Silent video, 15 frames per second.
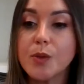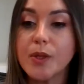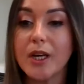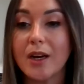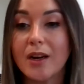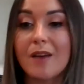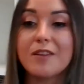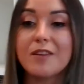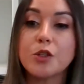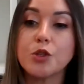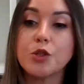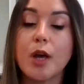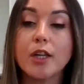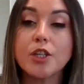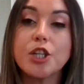without having to
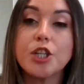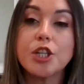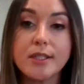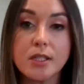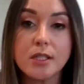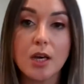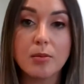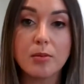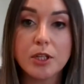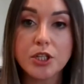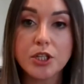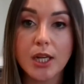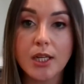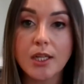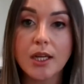actually establish
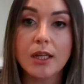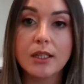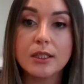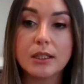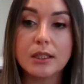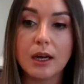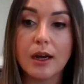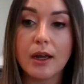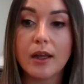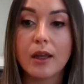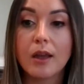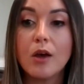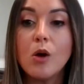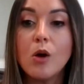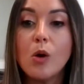any
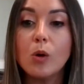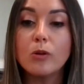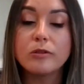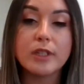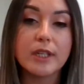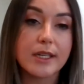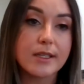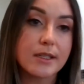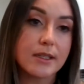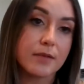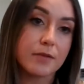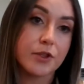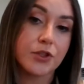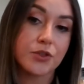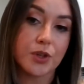underlying or related
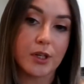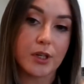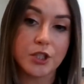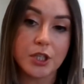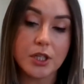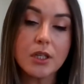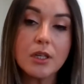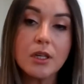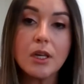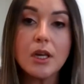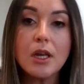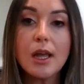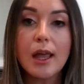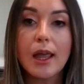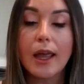infrastructure.
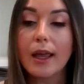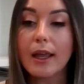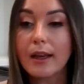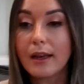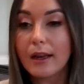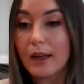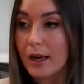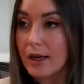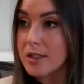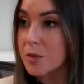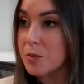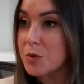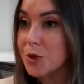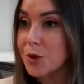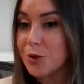And as I'm
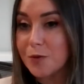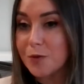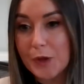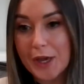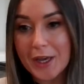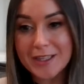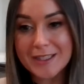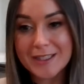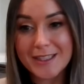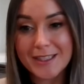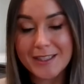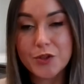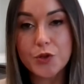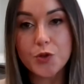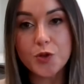sure you've guessed, it
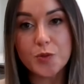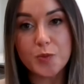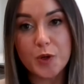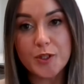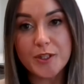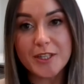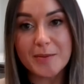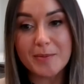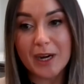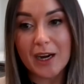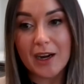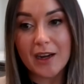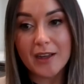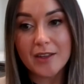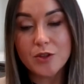is used mostly
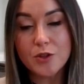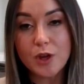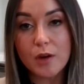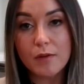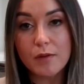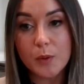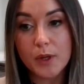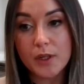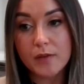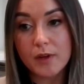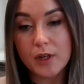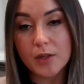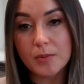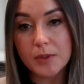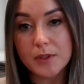by software
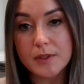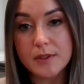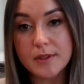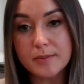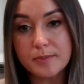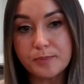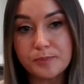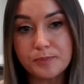developers.